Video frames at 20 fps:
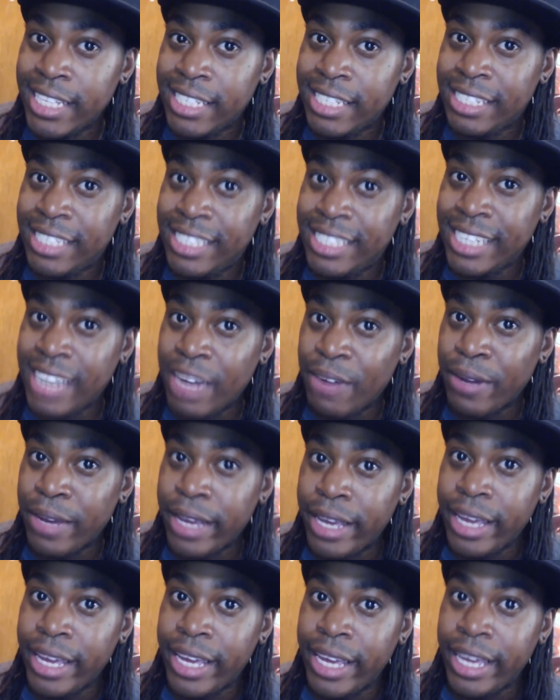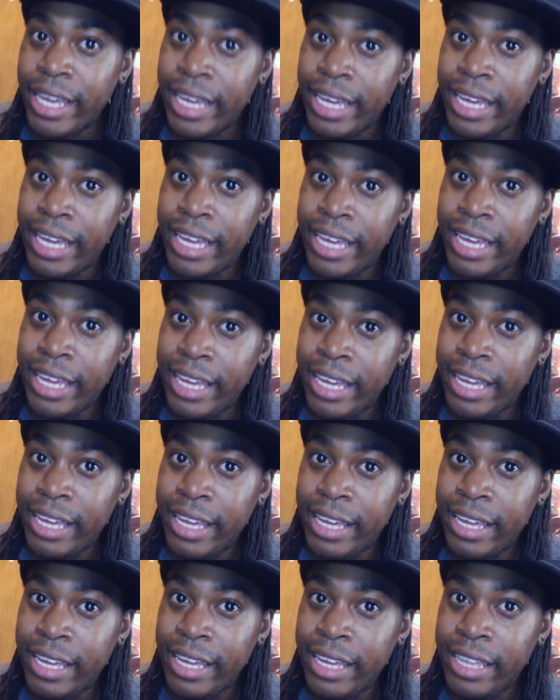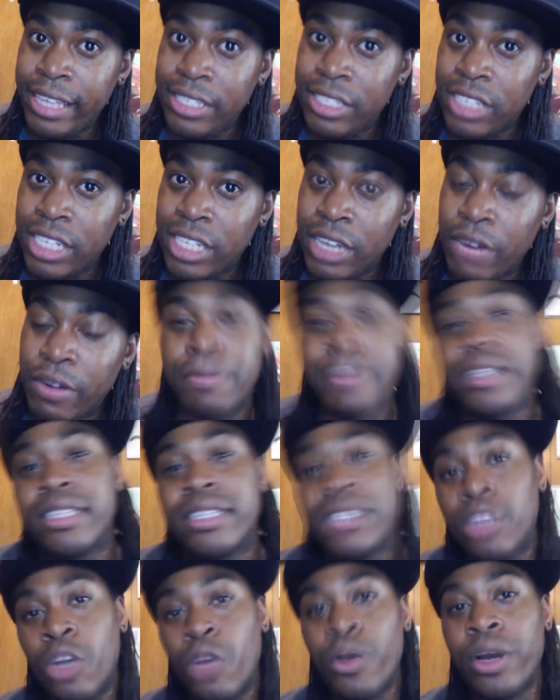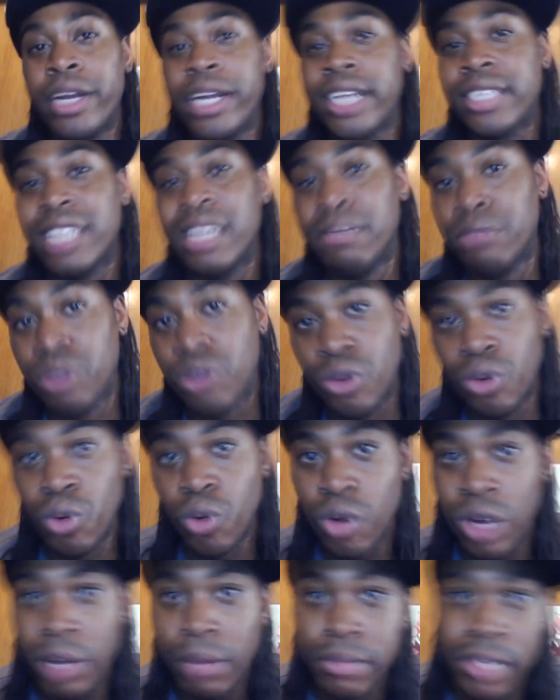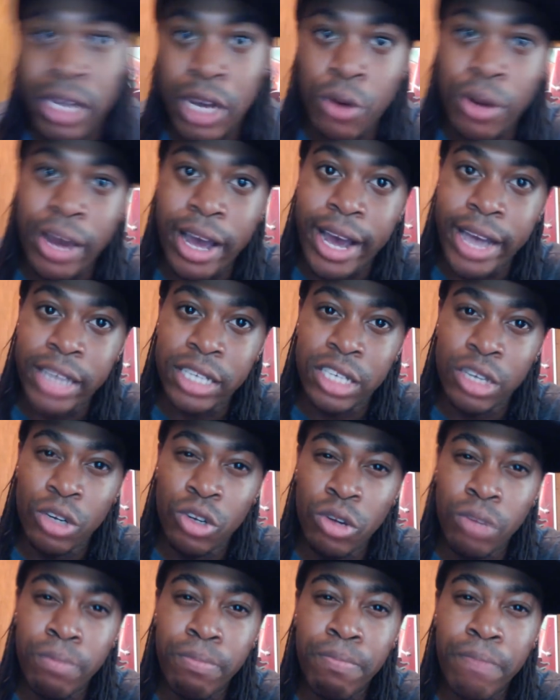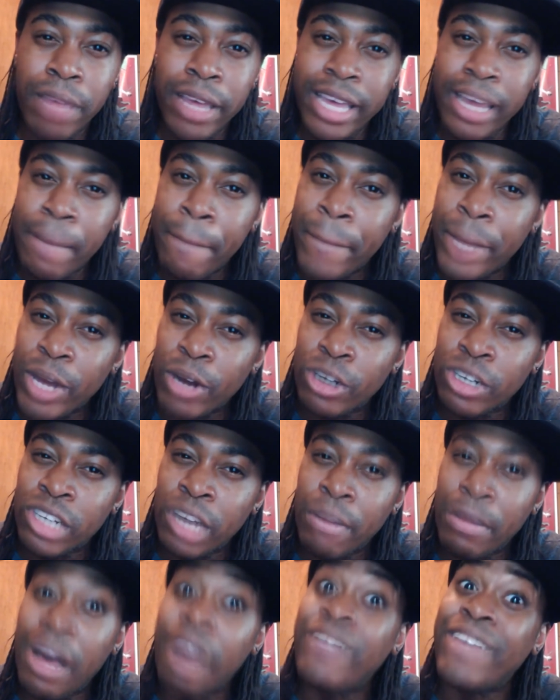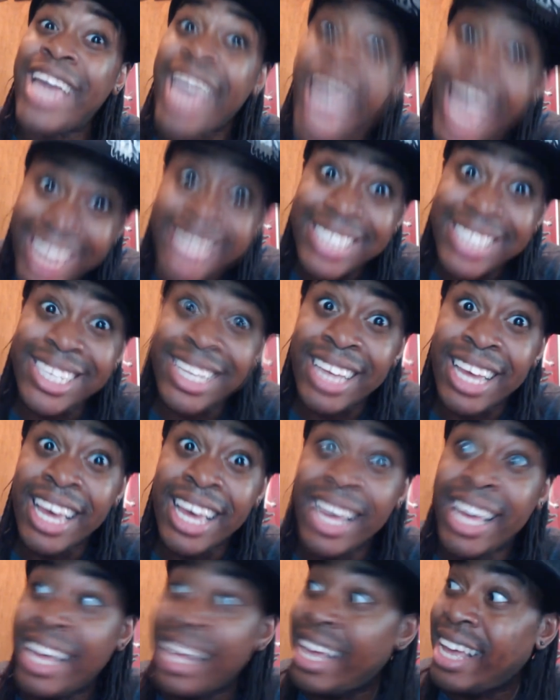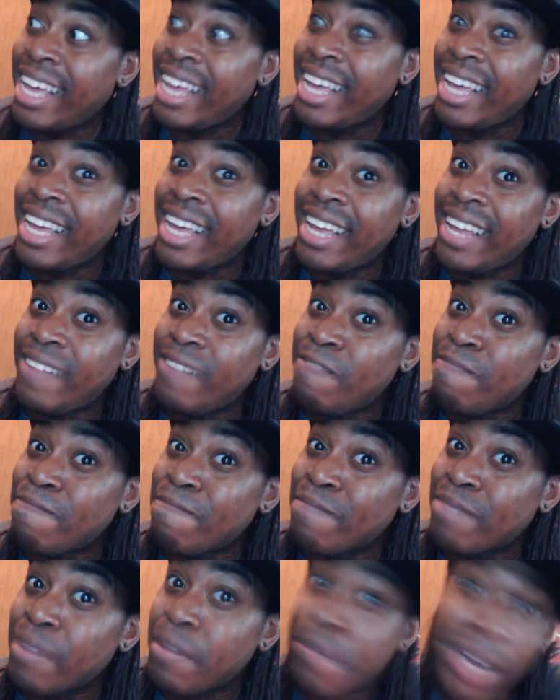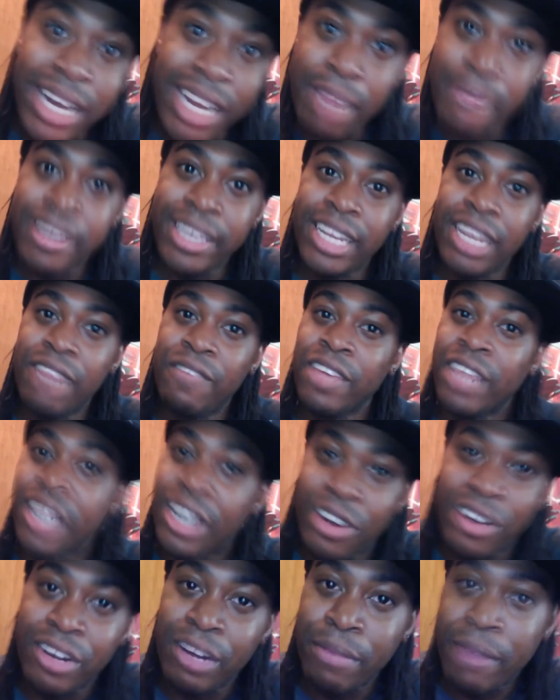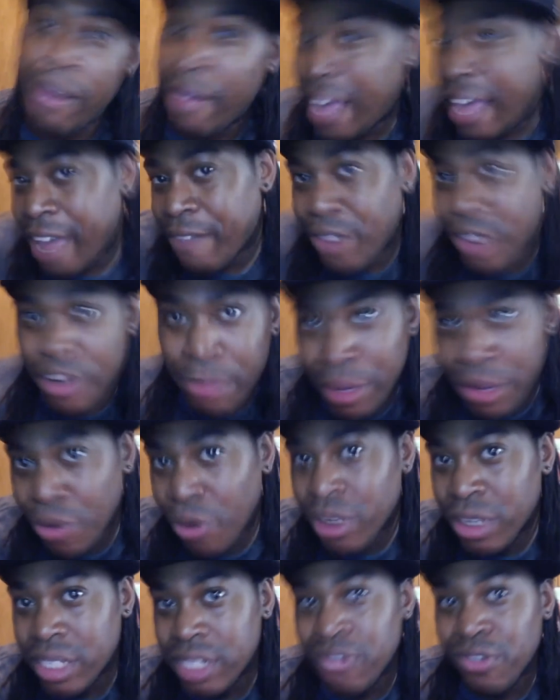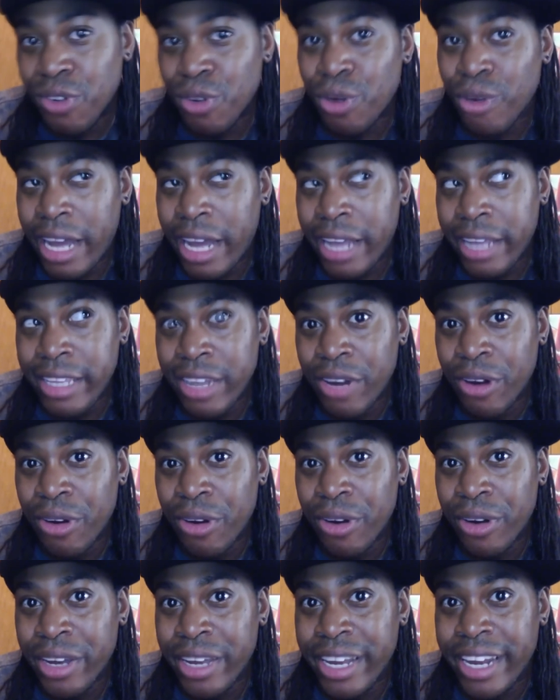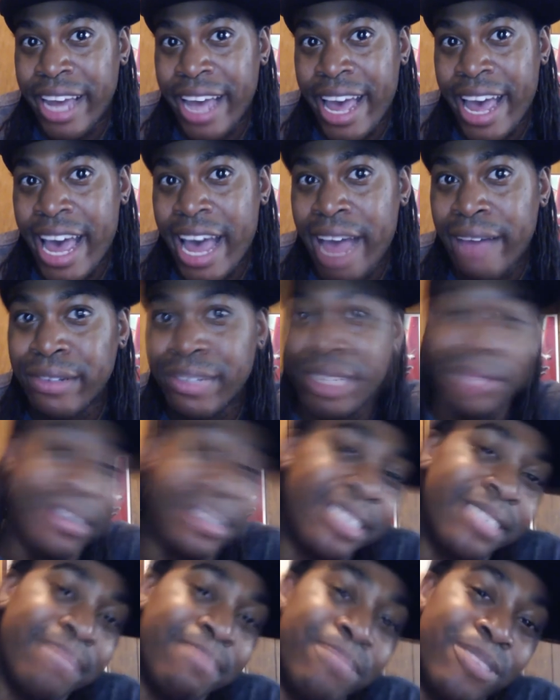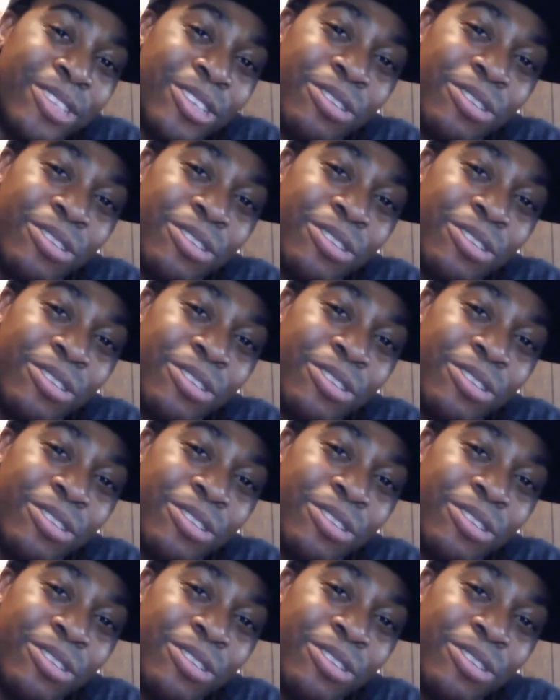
sorry. Sorry, but don't worry, next time Tokyo Ghoul comes out, I shall do a better job of editing. But I mean, you live and you learn. I mean, I've only been doing this for a year and a half, so I mean,